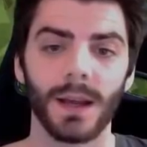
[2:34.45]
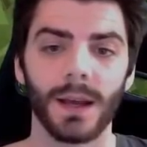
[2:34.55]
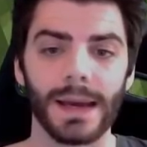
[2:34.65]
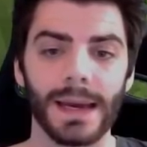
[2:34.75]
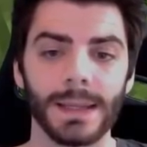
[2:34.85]

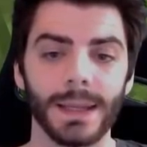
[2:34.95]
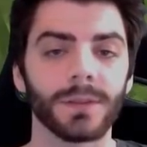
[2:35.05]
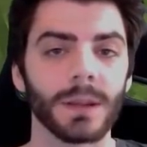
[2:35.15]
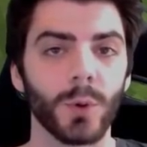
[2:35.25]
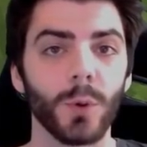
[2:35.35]
and
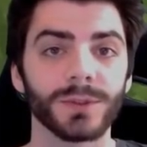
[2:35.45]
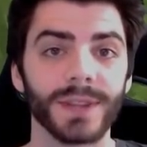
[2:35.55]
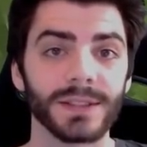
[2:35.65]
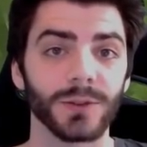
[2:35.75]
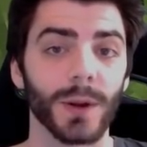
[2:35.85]
if the poop
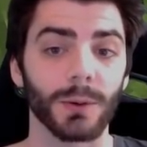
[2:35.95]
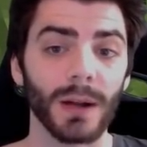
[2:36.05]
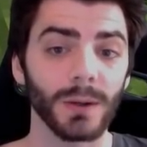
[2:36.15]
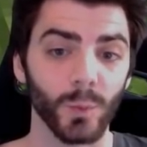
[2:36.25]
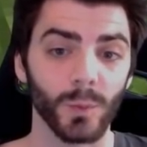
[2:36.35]
stays on the
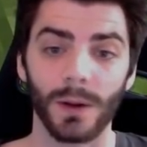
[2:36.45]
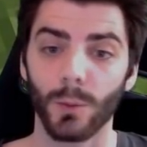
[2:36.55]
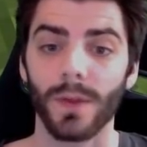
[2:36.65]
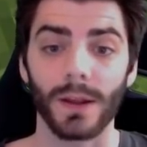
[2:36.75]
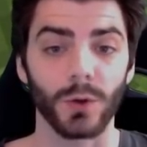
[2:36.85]
ground
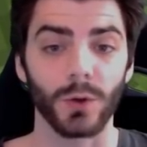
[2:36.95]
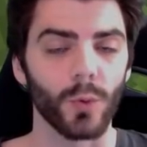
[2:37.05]
without you